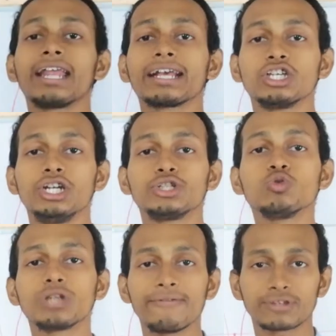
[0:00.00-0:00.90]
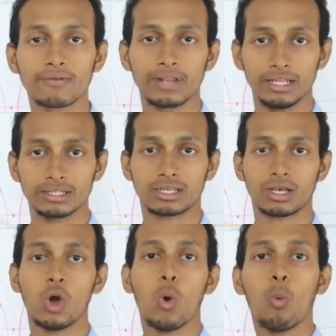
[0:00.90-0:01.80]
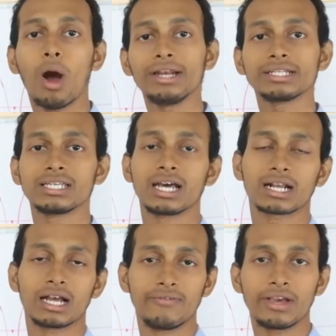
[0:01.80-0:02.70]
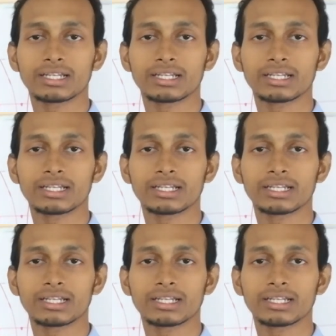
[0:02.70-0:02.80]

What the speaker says: actually two types of lens. One is here convex